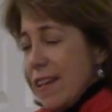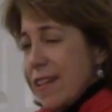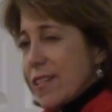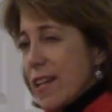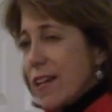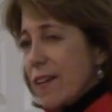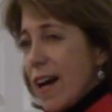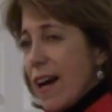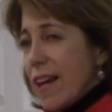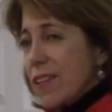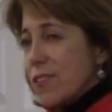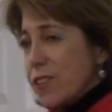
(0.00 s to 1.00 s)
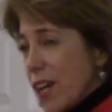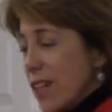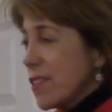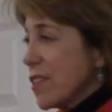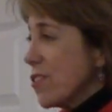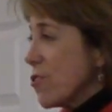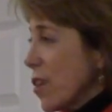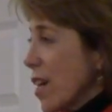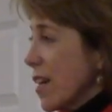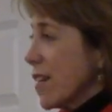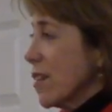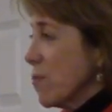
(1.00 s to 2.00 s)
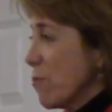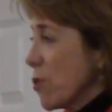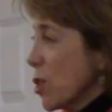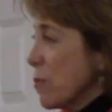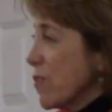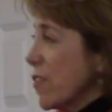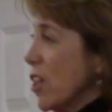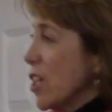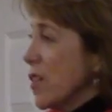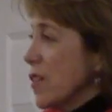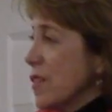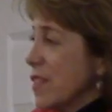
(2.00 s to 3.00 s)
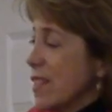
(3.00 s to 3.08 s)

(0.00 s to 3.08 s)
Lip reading: So I start the drug, propofol,